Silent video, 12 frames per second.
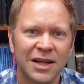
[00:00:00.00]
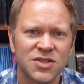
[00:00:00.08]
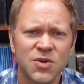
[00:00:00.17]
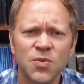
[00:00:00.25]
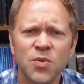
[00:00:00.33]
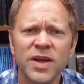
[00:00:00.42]

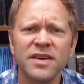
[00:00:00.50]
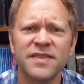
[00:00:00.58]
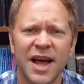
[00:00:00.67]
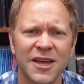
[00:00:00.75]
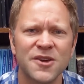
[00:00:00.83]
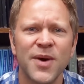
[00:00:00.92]
to
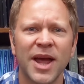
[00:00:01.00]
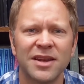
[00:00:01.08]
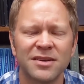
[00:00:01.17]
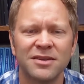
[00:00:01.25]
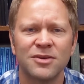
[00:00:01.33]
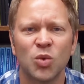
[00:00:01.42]
reevaluate
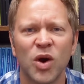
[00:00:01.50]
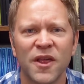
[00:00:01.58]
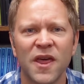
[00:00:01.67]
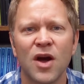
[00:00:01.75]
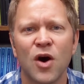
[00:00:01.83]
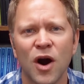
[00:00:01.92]
where
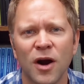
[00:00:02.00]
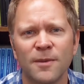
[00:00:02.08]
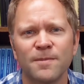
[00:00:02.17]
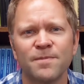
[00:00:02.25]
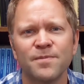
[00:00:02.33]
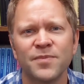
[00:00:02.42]
they are.
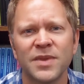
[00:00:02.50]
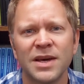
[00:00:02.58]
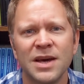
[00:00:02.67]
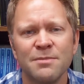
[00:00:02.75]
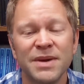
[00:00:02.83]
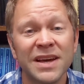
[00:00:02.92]

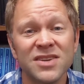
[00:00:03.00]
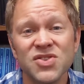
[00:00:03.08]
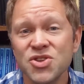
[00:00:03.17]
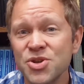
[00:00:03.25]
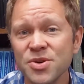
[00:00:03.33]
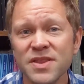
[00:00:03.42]
Because
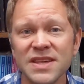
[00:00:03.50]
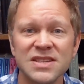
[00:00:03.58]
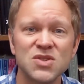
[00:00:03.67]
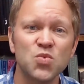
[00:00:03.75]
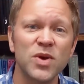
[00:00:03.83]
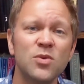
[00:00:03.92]
the truth
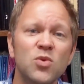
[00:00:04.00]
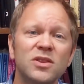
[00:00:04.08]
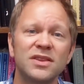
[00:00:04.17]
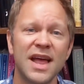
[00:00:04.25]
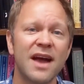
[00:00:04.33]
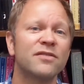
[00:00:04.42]
is, we will
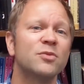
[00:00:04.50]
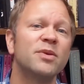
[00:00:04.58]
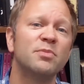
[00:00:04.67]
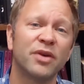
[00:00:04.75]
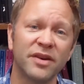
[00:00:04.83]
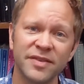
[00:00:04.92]
never be
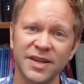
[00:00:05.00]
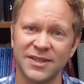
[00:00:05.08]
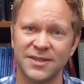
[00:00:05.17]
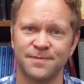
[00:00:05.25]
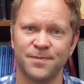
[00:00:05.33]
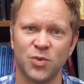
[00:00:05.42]

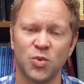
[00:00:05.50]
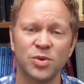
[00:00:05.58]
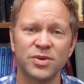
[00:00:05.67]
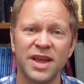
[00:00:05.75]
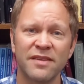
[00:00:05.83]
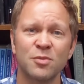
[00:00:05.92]
perfect. We
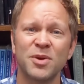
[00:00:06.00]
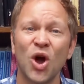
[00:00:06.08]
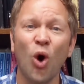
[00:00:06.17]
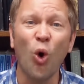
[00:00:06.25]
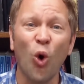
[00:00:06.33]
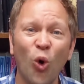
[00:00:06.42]
will never be
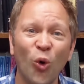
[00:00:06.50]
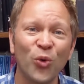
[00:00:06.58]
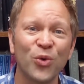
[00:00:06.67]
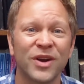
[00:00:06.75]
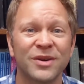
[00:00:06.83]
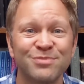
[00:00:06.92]

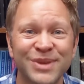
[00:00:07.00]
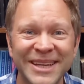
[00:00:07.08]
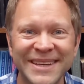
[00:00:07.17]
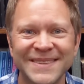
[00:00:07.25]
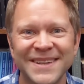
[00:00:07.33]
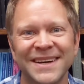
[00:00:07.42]
whole or
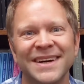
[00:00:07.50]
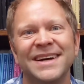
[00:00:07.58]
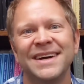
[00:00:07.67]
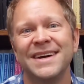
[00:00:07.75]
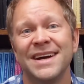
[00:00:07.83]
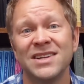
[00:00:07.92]
complete
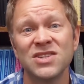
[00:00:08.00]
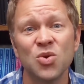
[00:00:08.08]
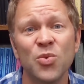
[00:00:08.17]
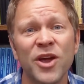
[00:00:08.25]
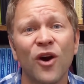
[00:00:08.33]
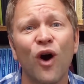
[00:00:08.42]

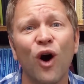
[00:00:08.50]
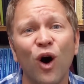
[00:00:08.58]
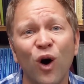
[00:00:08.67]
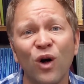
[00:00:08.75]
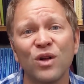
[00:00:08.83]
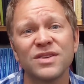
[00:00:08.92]
until we are
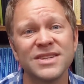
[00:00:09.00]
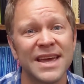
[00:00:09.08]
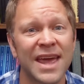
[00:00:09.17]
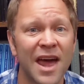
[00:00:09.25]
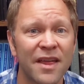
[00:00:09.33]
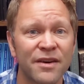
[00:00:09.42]
all
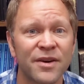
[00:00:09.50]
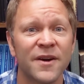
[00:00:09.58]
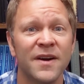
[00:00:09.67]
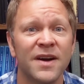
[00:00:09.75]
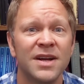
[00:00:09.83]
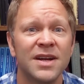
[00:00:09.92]
together
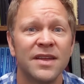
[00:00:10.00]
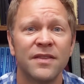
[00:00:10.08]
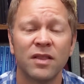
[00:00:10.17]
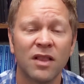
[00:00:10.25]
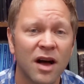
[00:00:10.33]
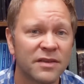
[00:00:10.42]
in
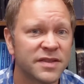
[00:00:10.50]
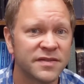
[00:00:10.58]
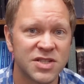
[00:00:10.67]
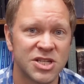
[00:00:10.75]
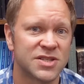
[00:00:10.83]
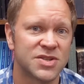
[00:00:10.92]
the love of
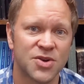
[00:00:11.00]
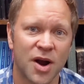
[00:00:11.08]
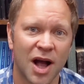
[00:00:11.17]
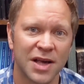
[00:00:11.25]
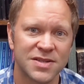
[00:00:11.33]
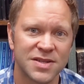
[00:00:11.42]
Jesus
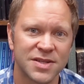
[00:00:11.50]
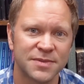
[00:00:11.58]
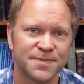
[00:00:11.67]
Christ.